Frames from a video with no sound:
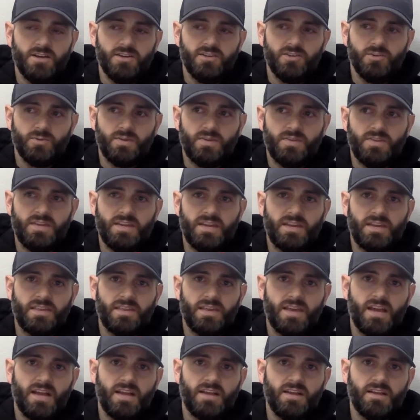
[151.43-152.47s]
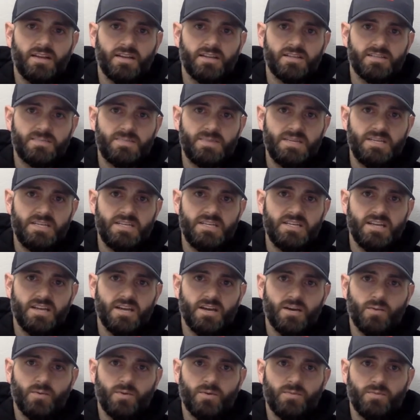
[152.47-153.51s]
you would think that
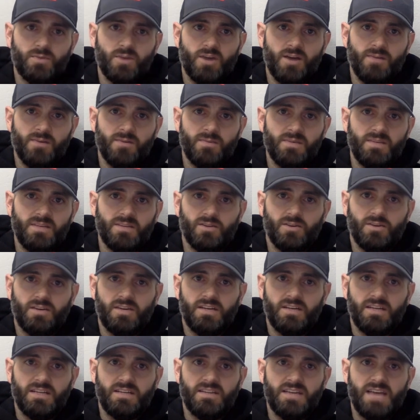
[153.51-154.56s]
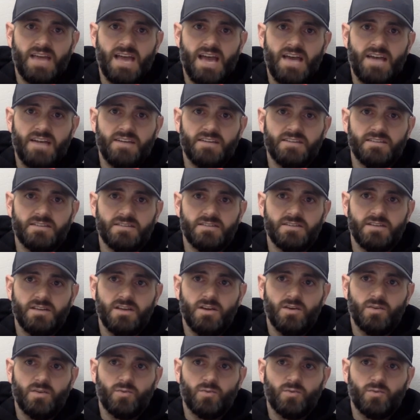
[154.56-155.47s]
Expedia would probably be looking at that as